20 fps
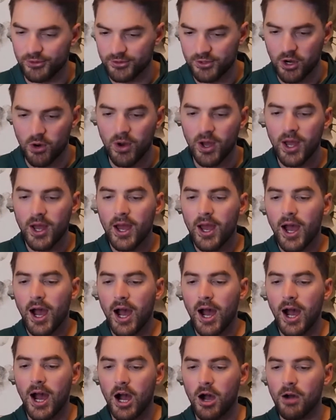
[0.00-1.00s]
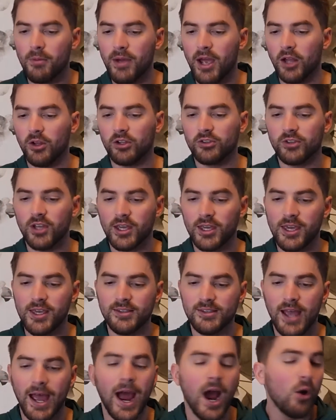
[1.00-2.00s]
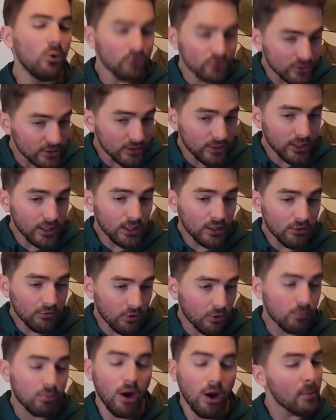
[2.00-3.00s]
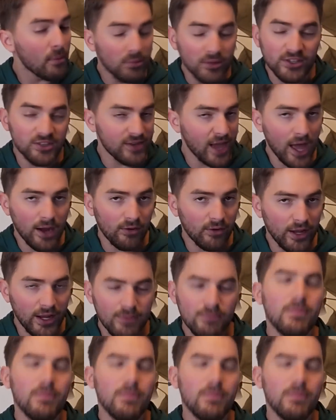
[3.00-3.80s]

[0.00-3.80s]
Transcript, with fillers: So it looks like he's out for probably Saturday.